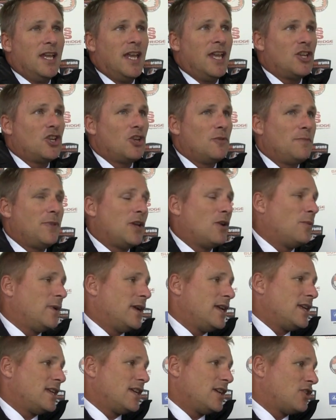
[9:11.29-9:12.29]
It could be a
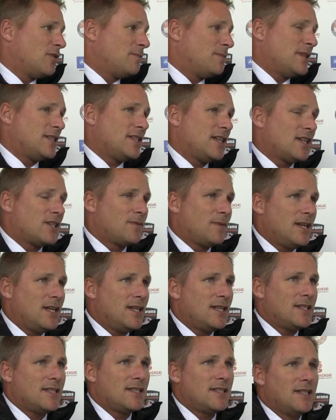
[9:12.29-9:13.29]
week, it could be 6
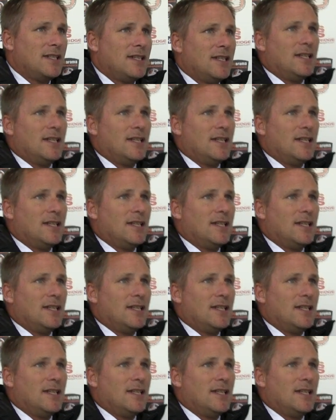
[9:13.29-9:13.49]
weeks.